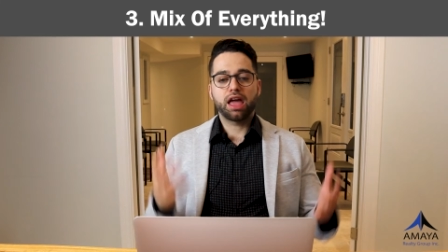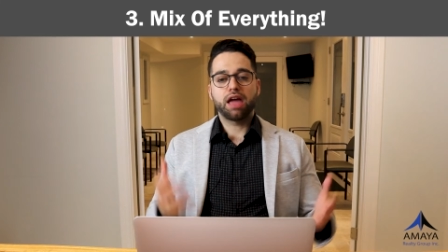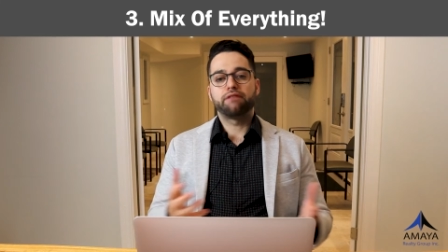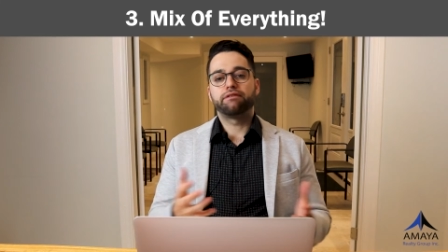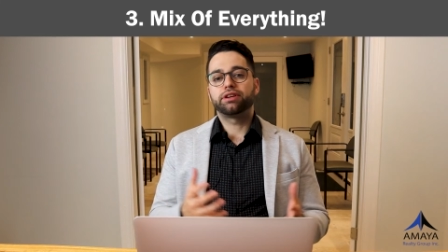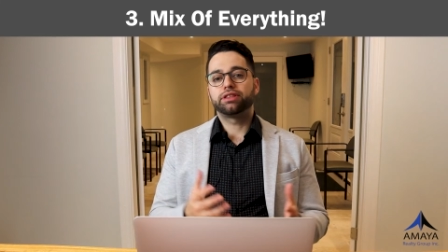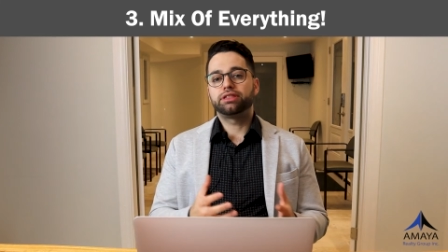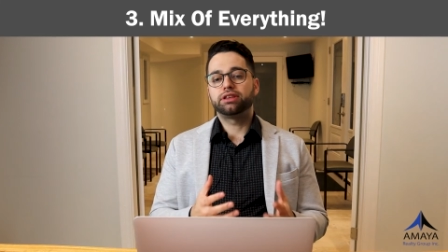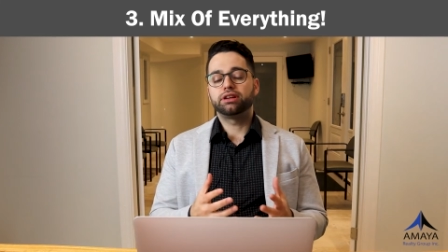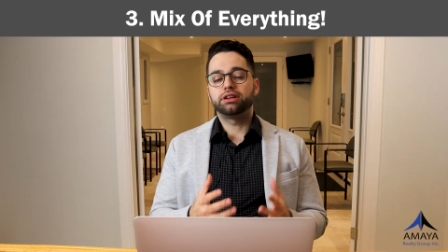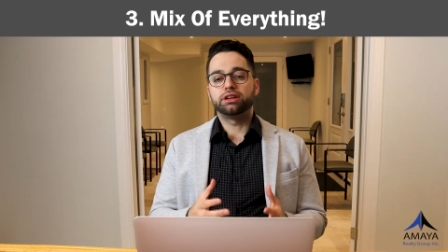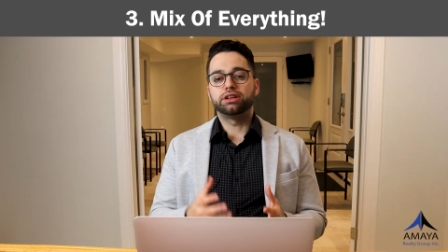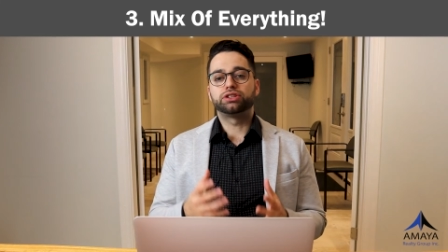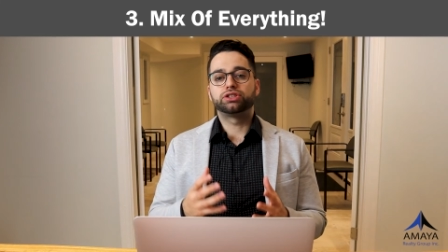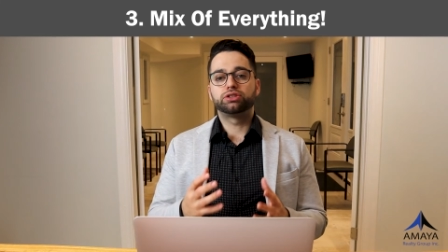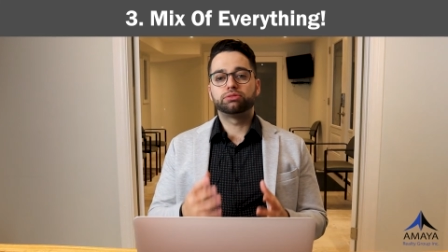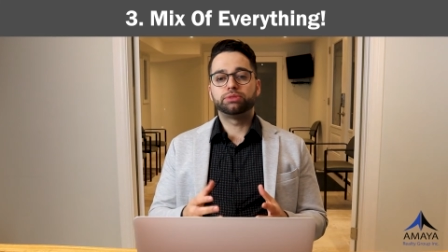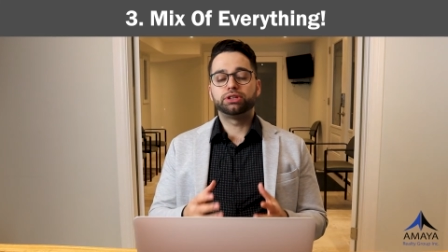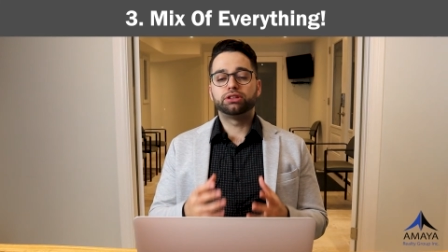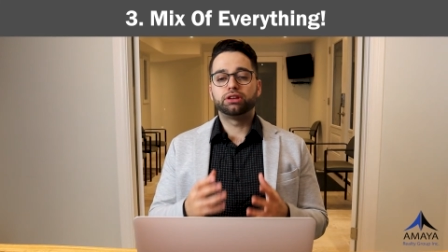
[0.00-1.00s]
everything needs
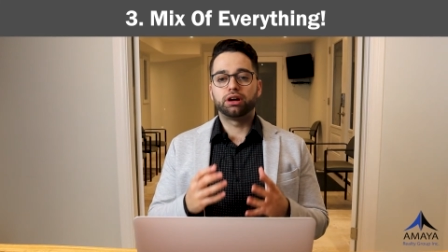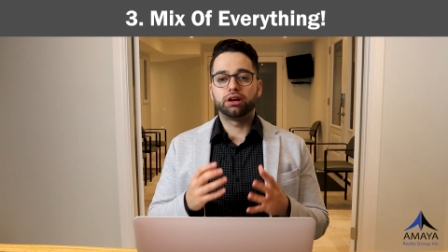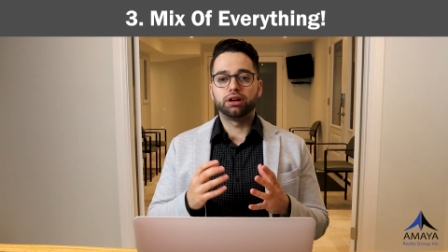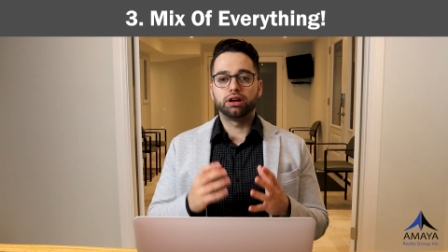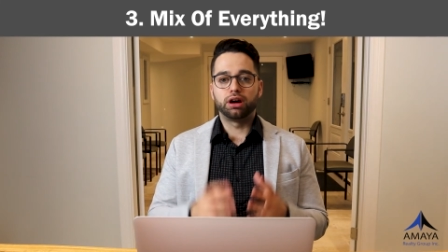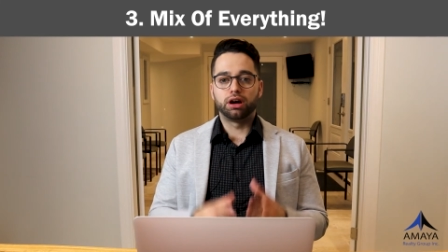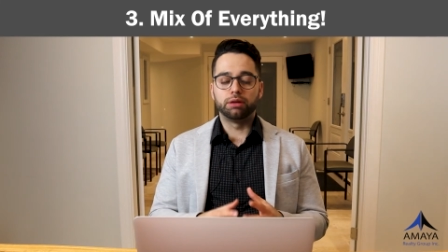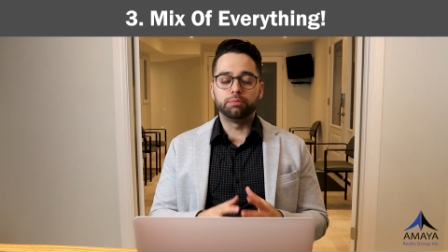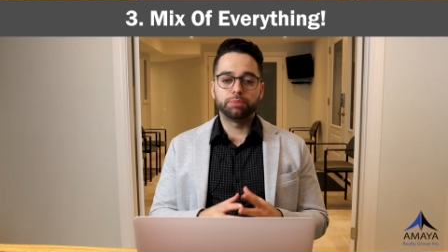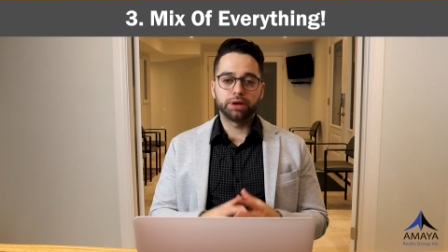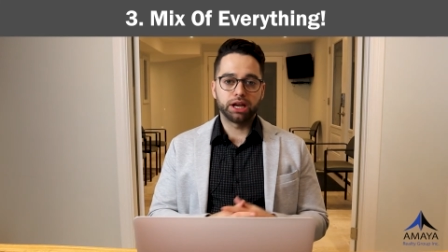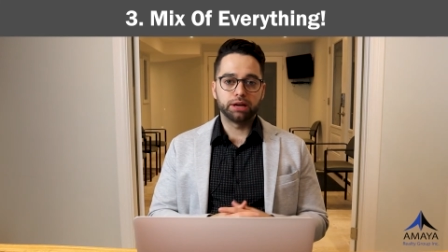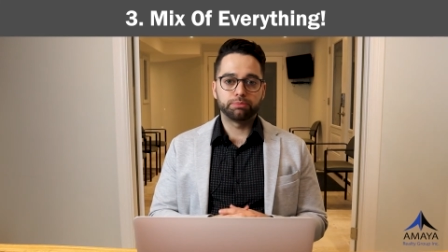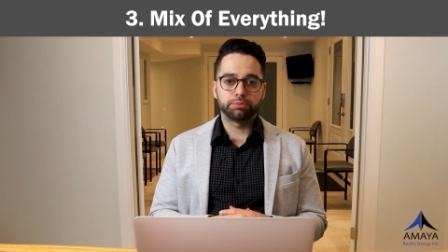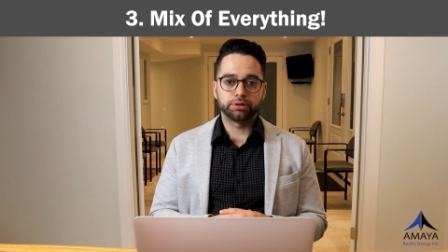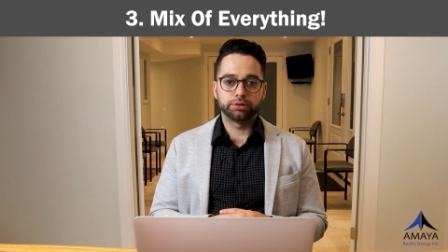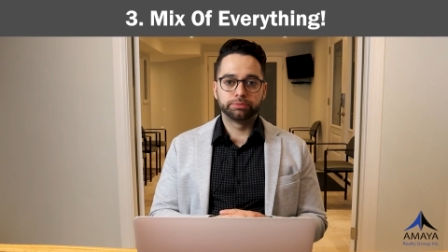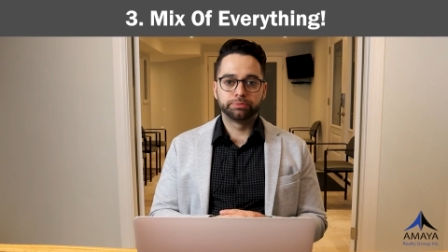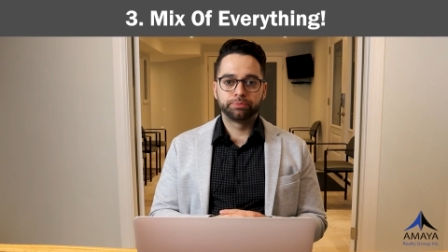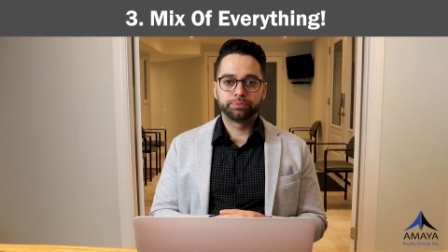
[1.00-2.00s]
to be done on
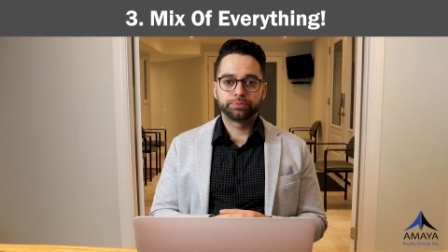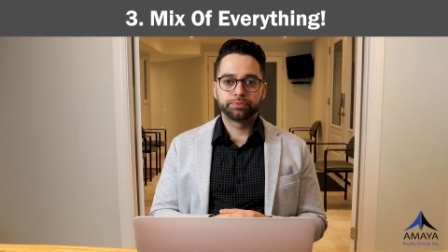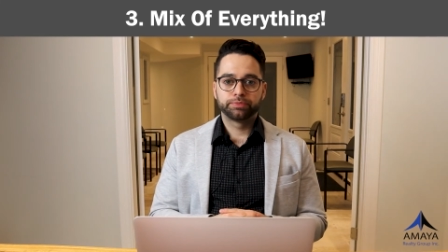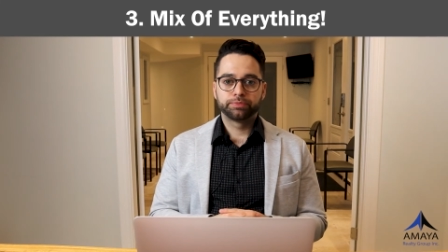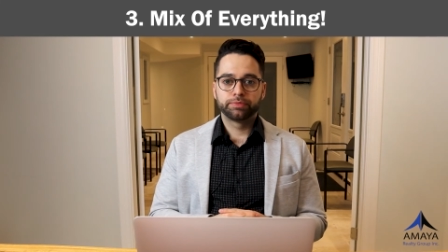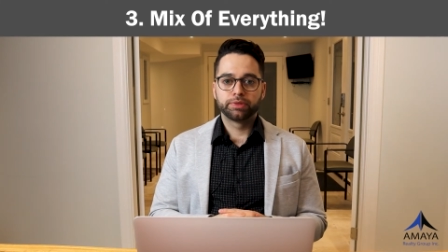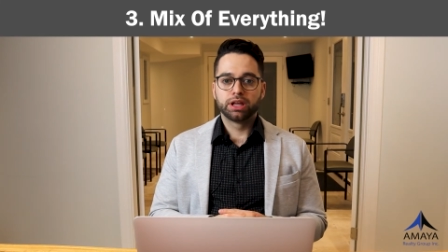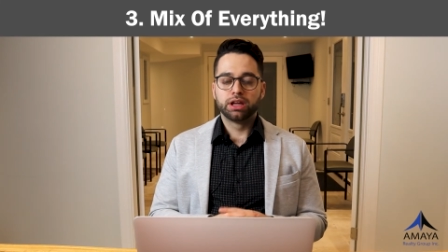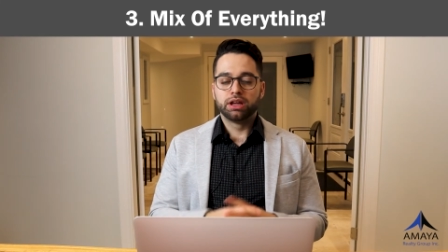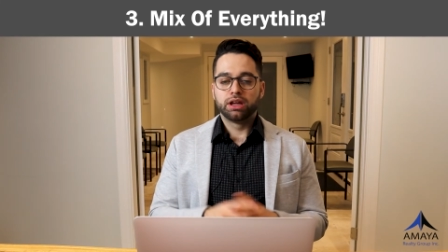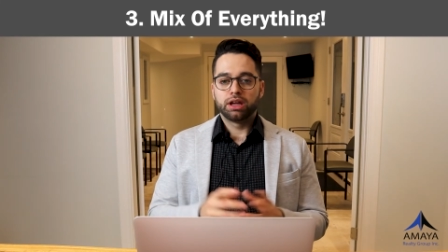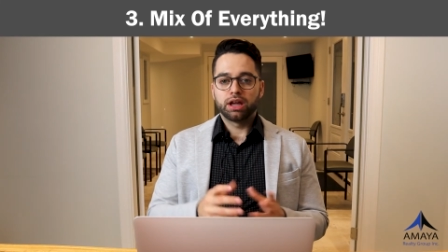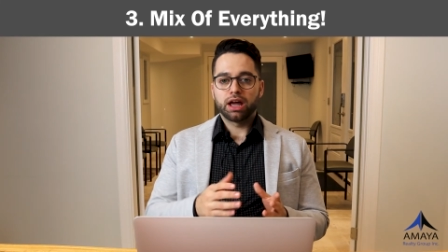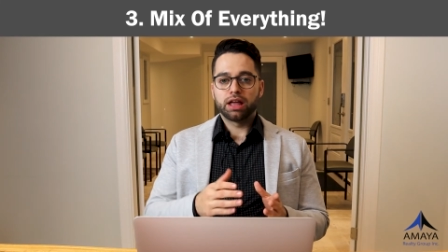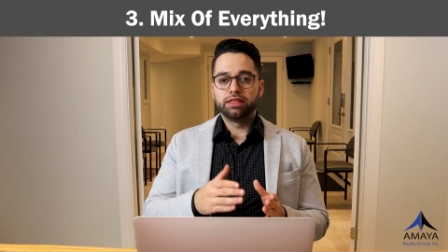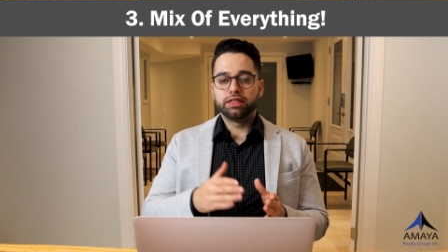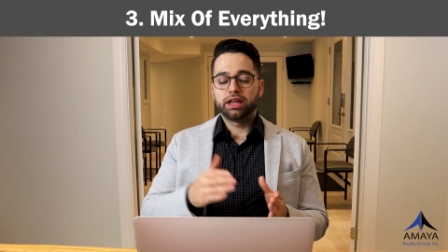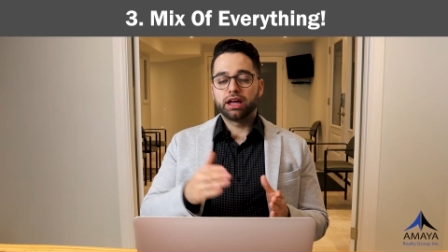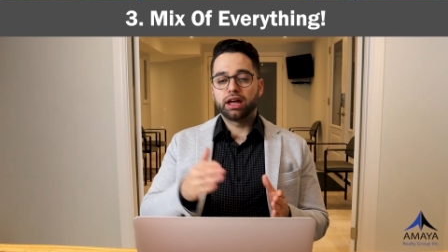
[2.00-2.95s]
paper. And